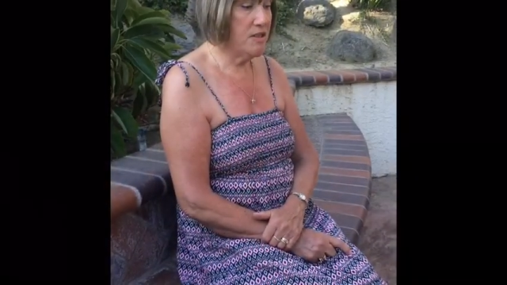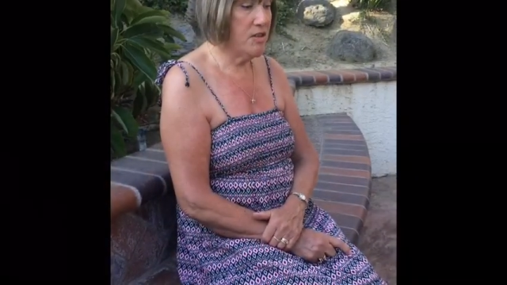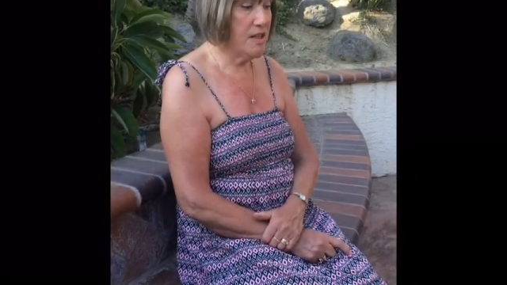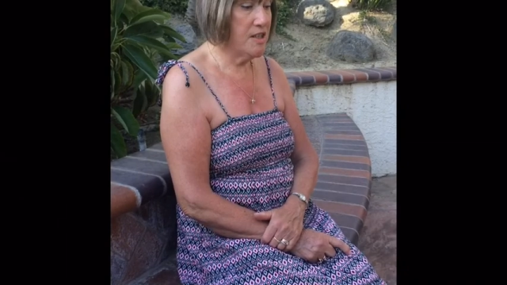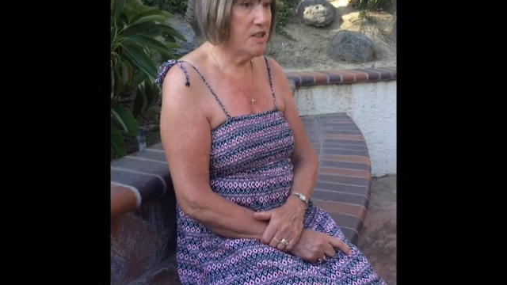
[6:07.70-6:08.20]
a
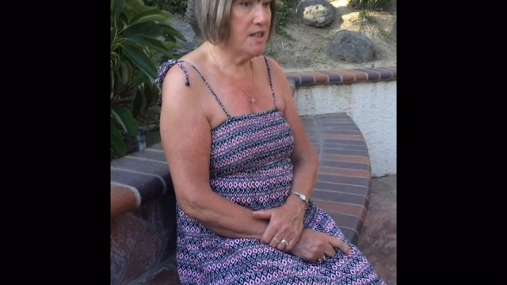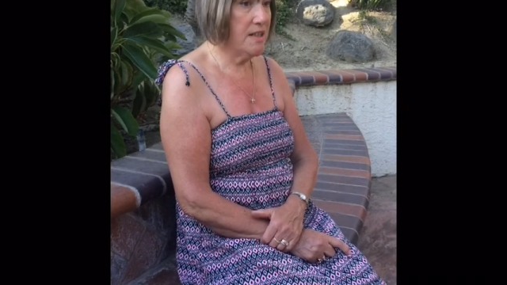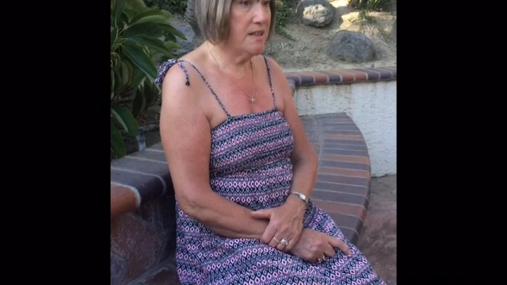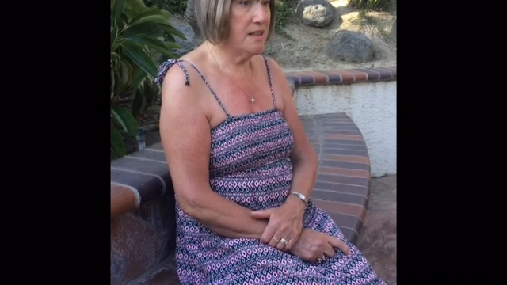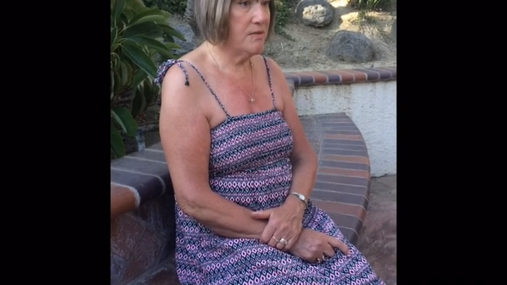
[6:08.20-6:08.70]

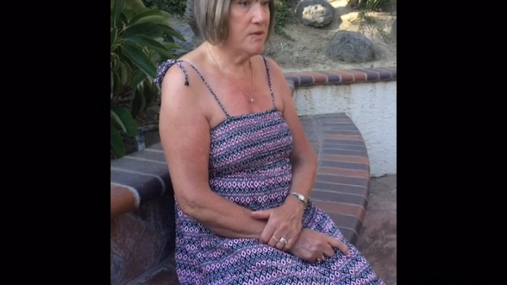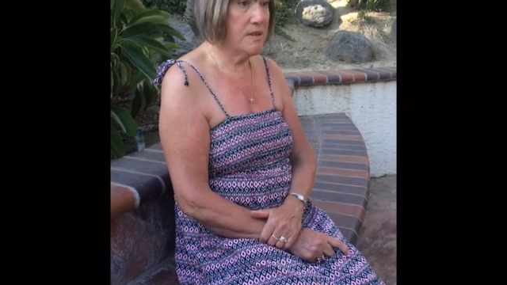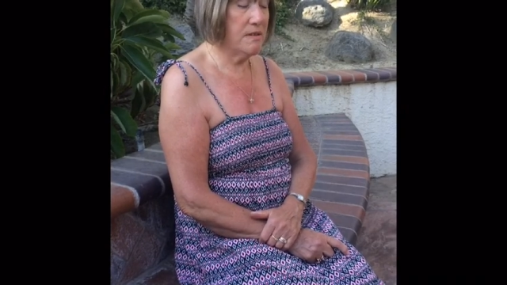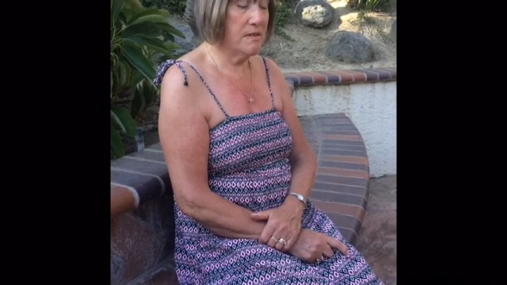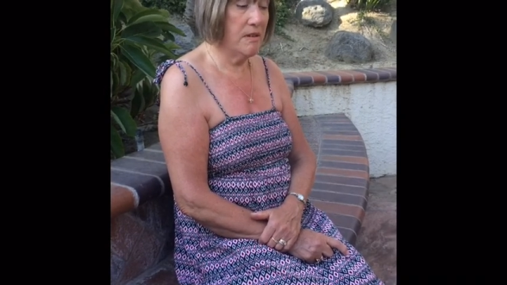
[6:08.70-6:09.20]
transgender
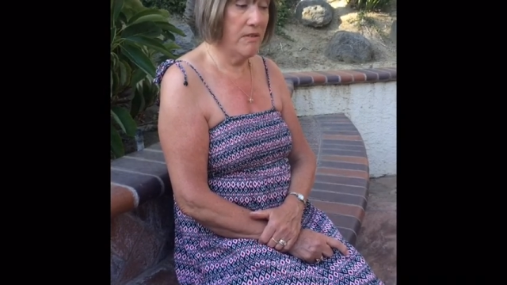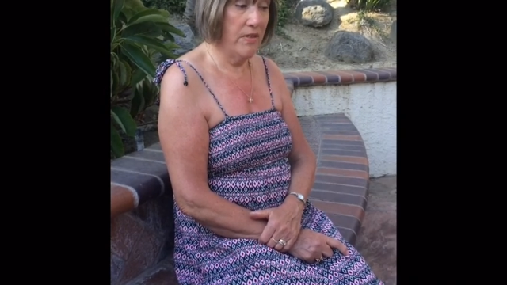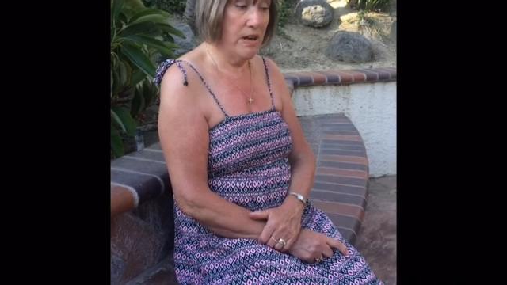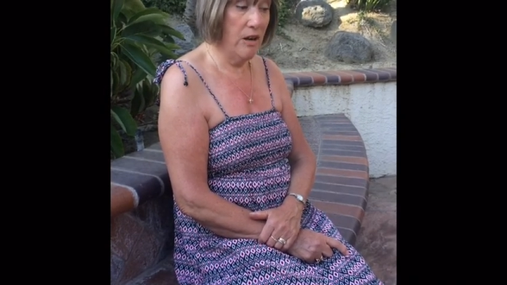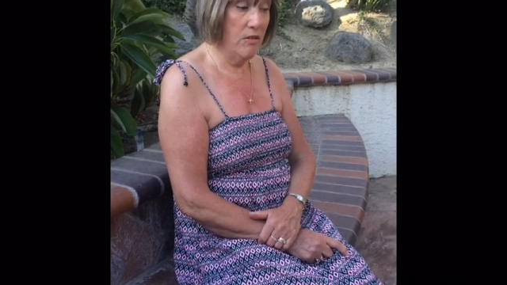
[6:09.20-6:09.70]
was not
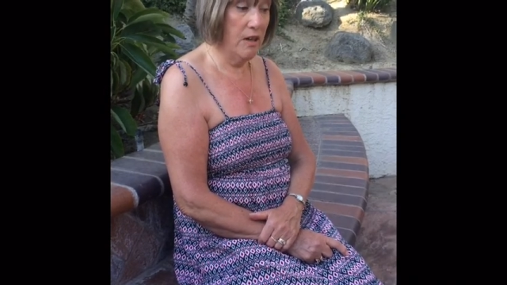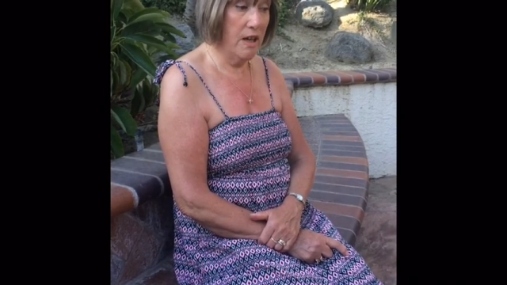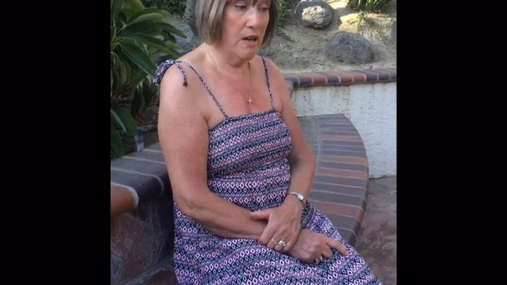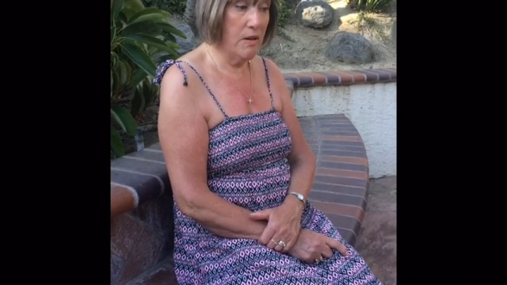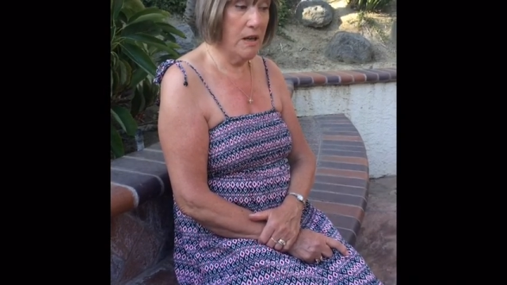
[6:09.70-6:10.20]
very long
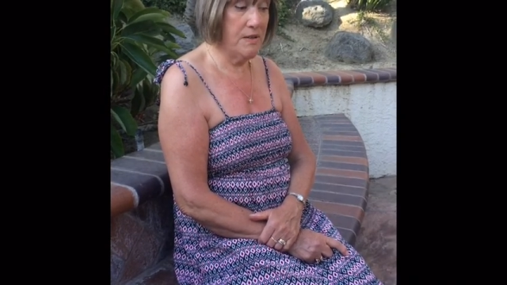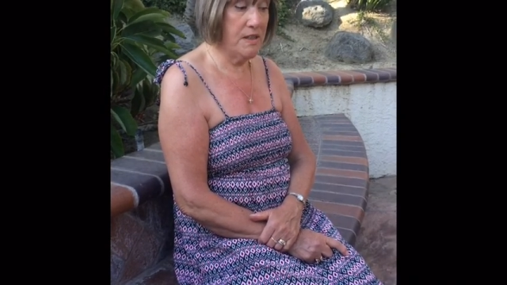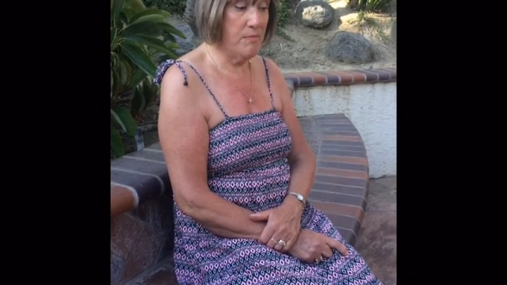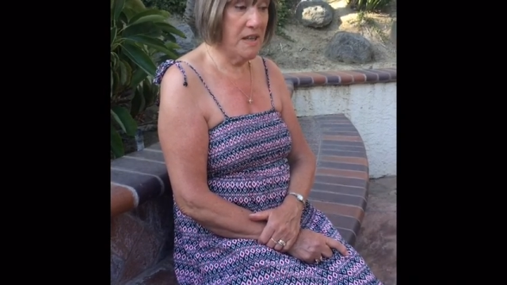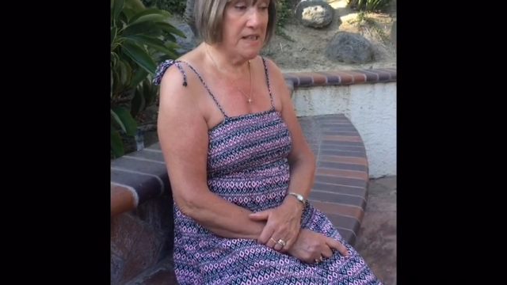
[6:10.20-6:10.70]
ago, when I was
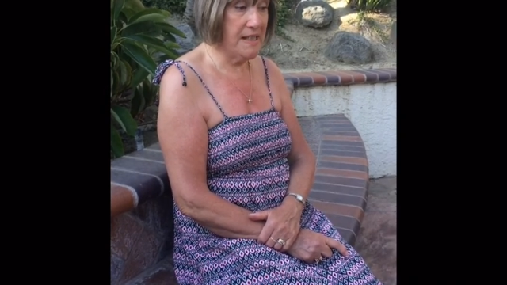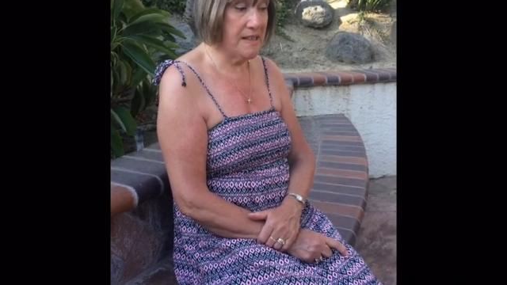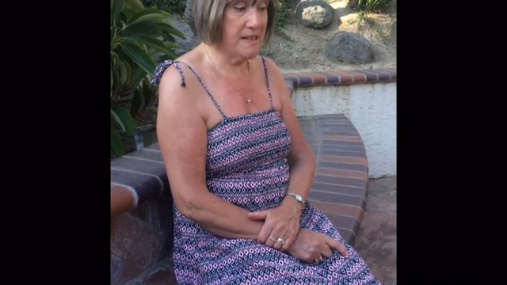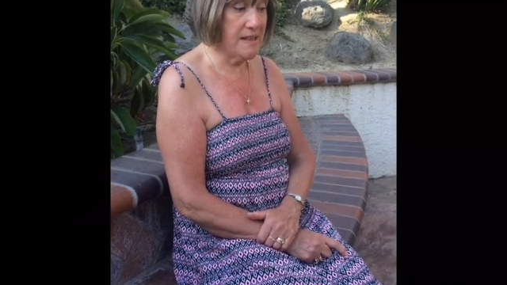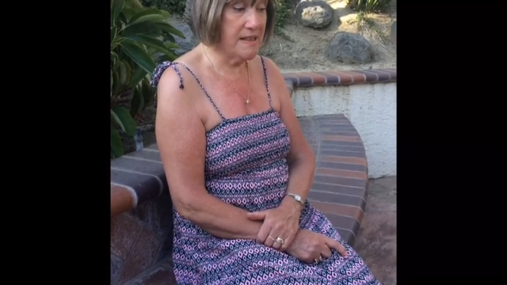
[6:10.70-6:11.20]
in my
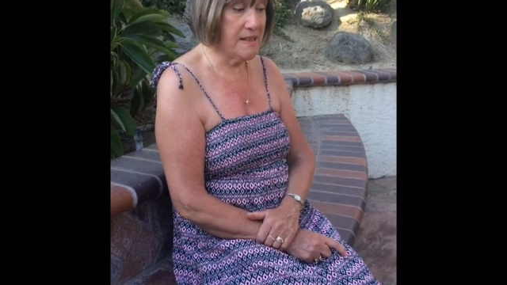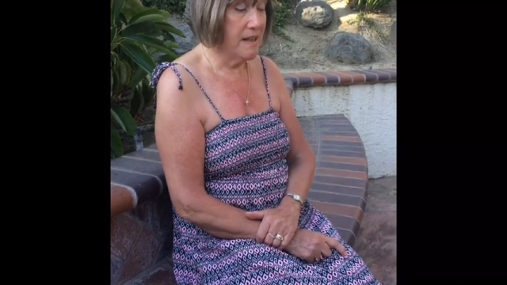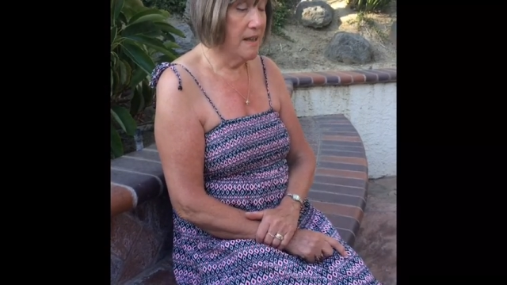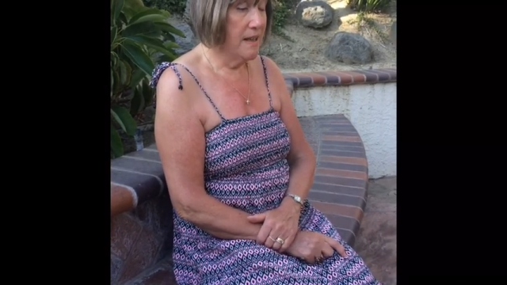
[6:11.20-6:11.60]
60s,